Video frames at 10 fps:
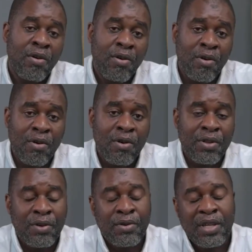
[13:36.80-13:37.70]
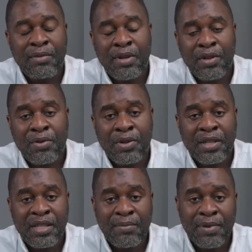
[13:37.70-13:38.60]
or they'll email you the
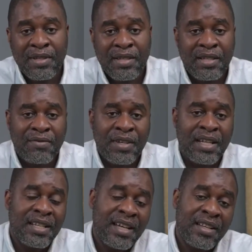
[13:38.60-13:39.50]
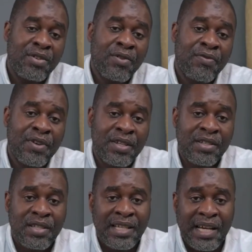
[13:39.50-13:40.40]
TPIN certificate and your
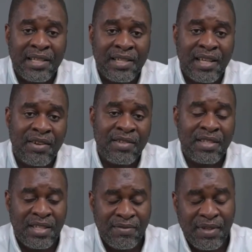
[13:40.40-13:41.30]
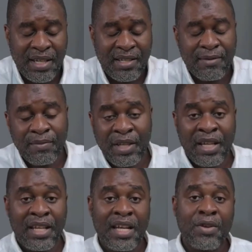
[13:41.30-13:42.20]
first tax clearance certificate.
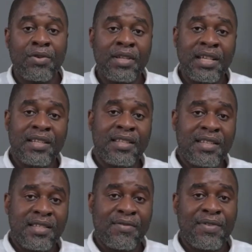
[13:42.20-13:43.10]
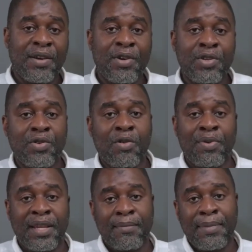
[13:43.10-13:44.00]
Now you need these if you're going to
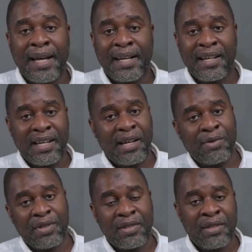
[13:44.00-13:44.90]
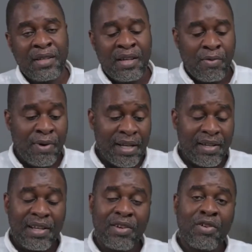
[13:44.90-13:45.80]
open a bank account.
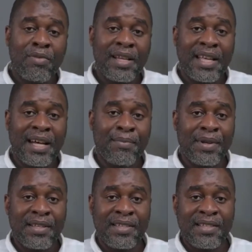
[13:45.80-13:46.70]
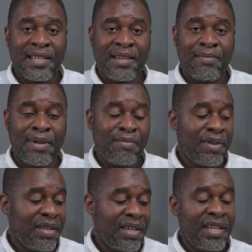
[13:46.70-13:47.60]
What normally happens is that
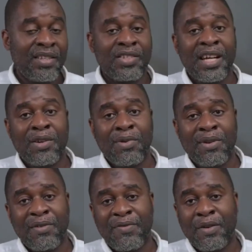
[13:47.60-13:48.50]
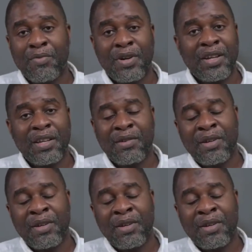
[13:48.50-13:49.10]
maybe in January, February,